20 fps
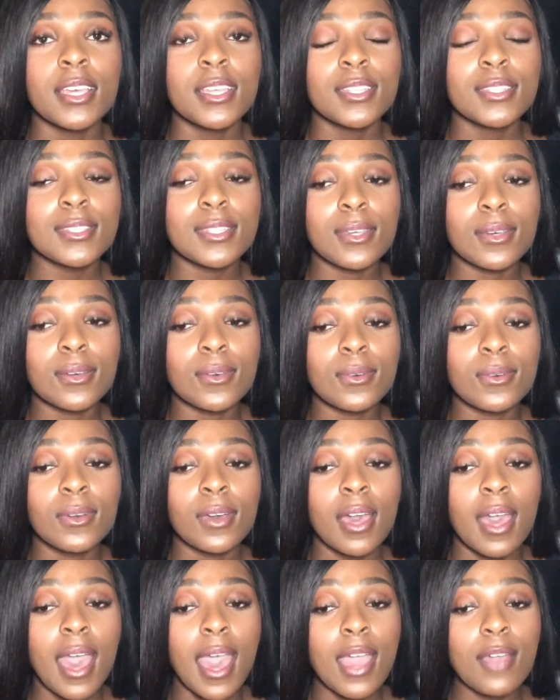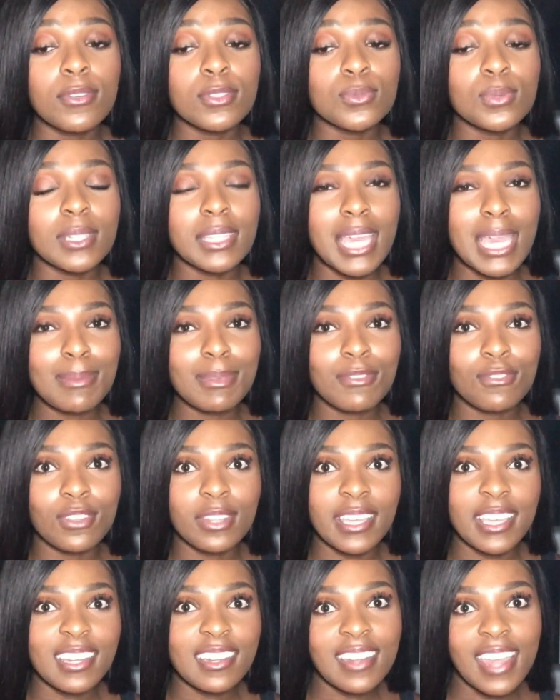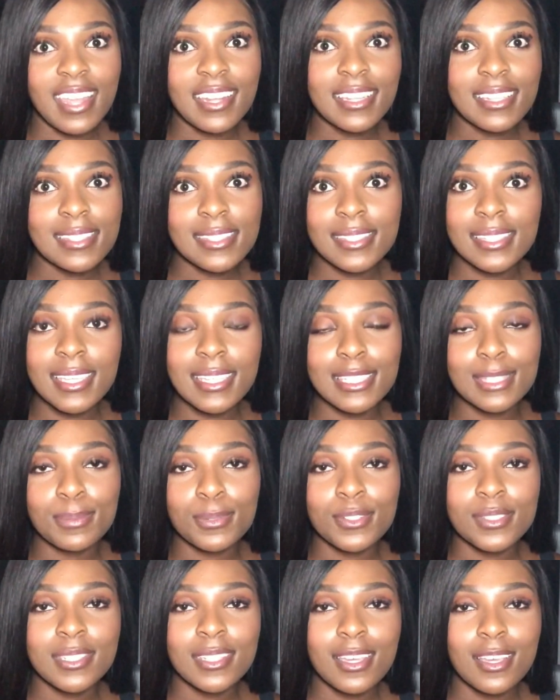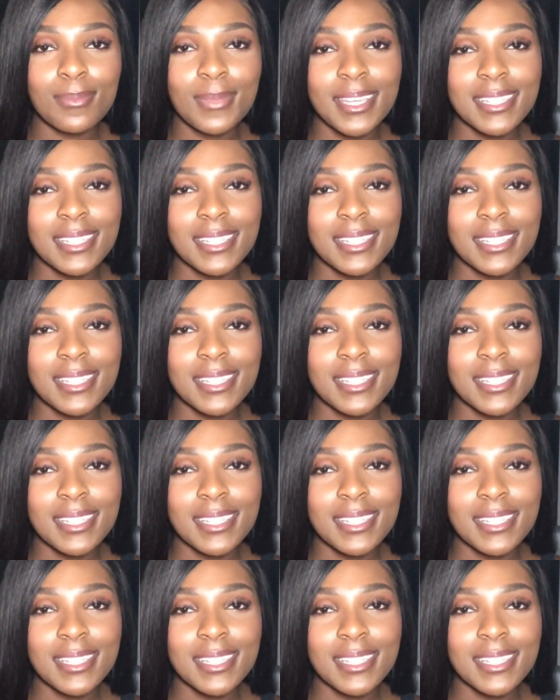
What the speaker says: So I was really aiming for like a 96% on